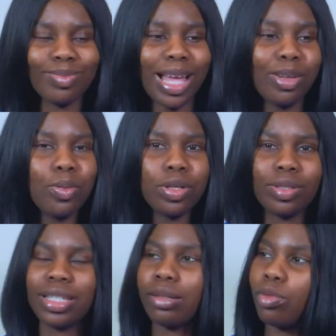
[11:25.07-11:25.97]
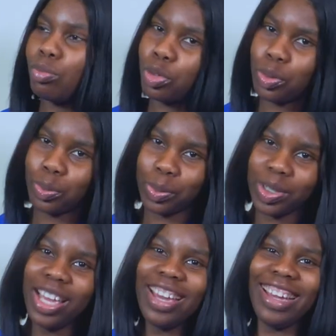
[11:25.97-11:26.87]
I don't want to say gbogbolowo
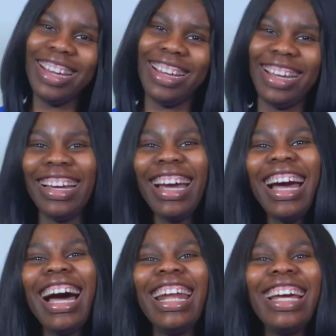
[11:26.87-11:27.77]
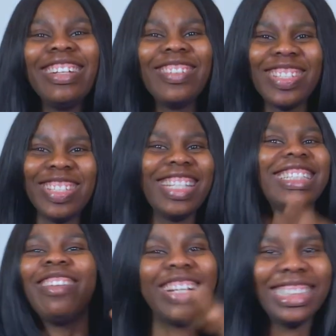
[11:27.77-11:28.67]
and I don't want to say
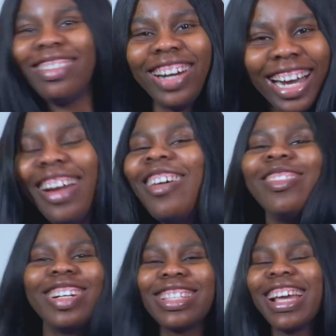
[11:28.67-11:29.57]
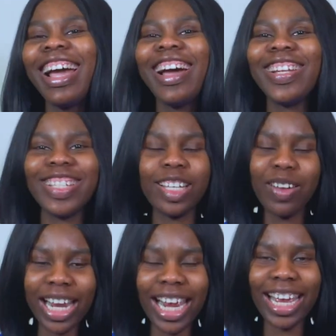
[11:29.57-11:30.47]
jama jama, but you see,
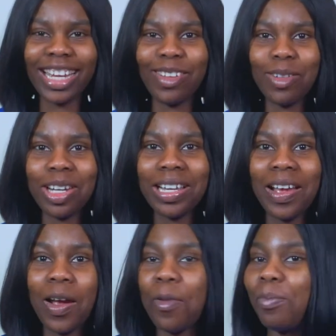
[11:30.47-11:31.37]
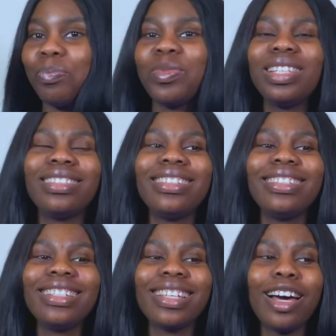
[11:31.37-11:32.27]
when I hear the word,
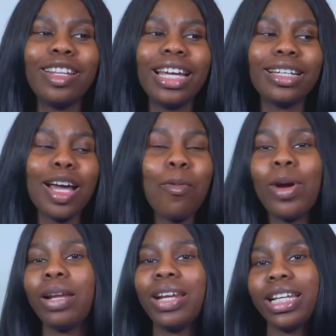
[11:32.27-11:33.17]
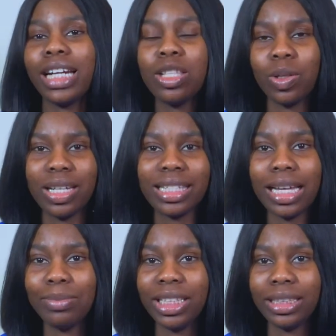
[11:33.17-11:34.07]
these are like, when I try to
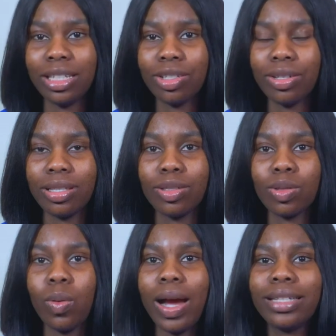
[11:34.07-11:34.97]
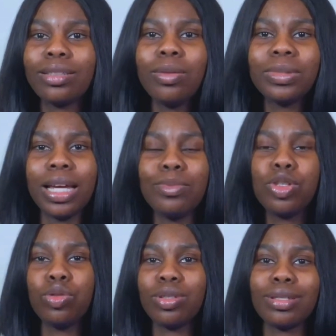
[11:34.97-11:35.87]
understand medications in school, I
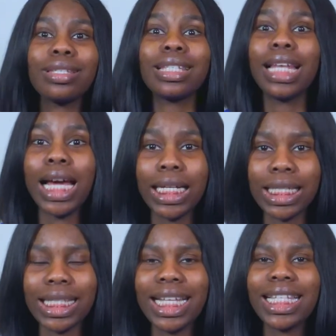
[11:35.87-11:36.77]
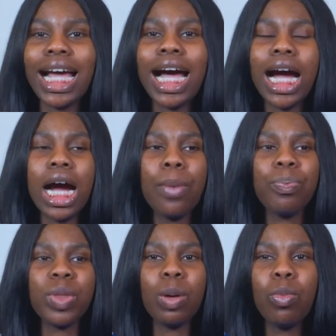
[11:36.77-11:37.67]
sometimes use slangs that are
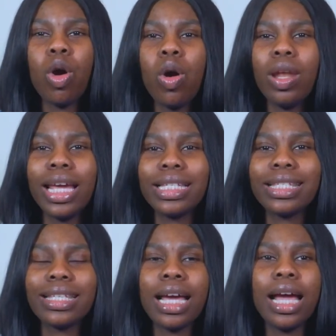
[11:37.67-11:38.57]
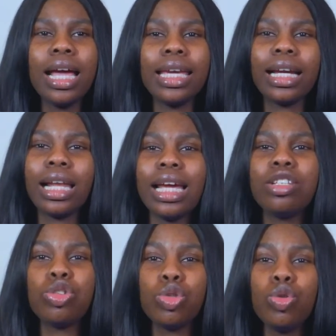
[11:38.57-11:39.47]
more or less
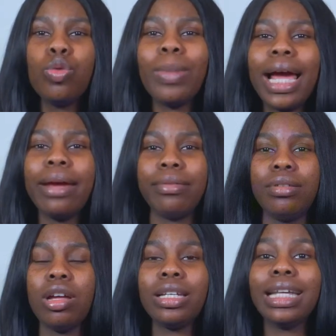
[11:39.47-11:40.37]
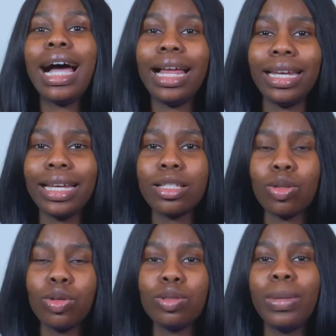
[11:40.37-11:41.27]
inclined to my dialect
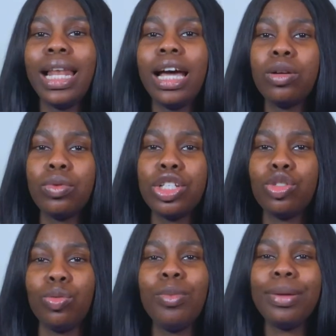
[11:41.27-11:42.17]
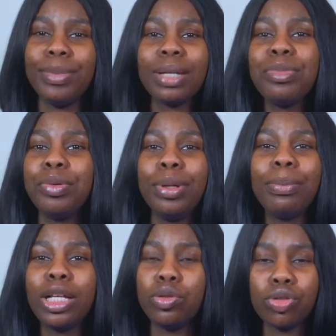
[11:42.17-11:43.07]
or to my language to make me
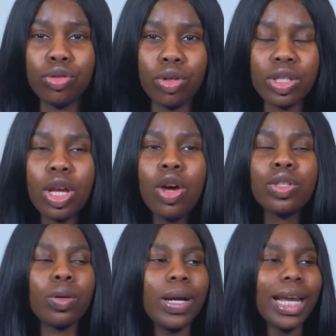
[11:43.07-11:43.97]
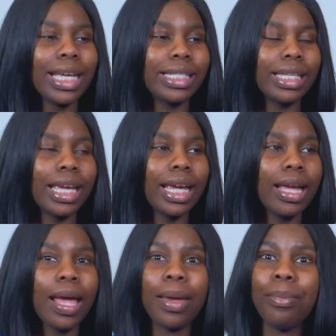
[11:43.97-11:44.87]
remember those drugs. So when I
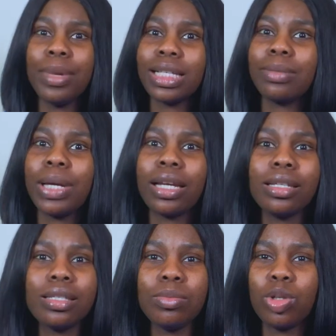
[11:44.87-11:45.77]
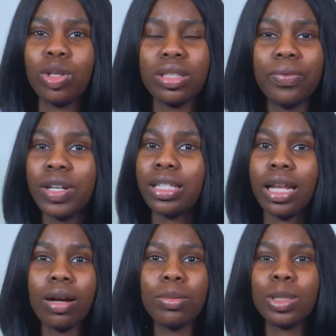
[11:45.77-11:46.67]
say mixed mechanism drugs, the first thing
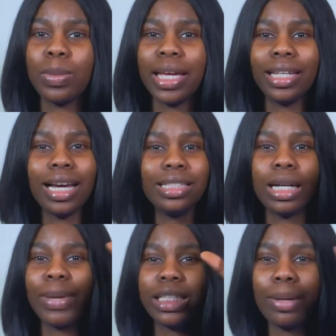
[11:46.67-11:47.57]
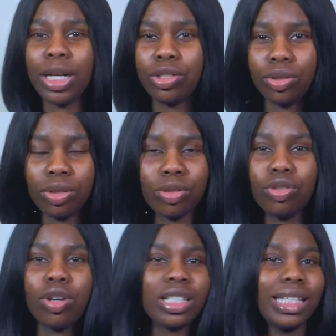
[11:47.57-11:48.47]
that comes to my head are jama jama drugs,
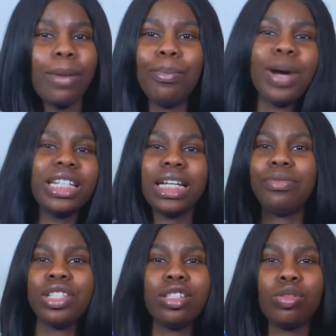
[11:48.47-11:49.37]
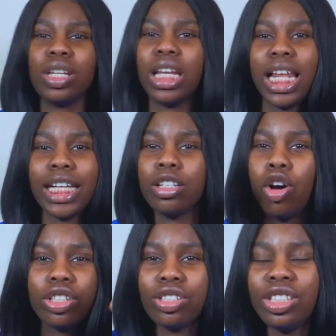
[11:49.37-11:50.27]
drugs that merge everything together, like
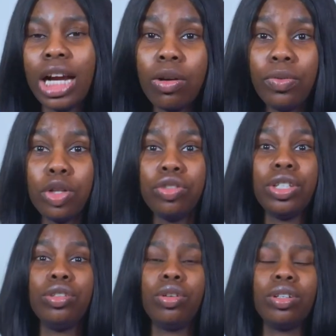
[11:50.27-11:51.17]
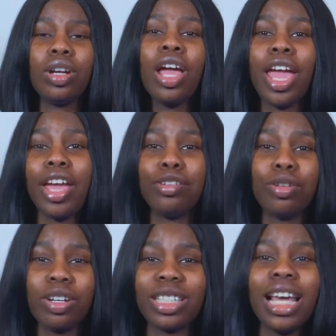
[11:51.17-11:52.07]
all these jack of all trade drugs
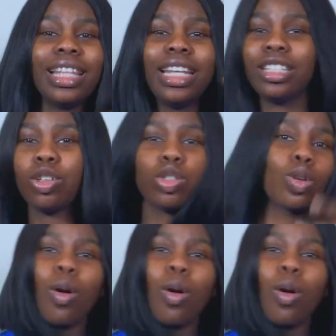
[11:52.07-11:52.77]
that you just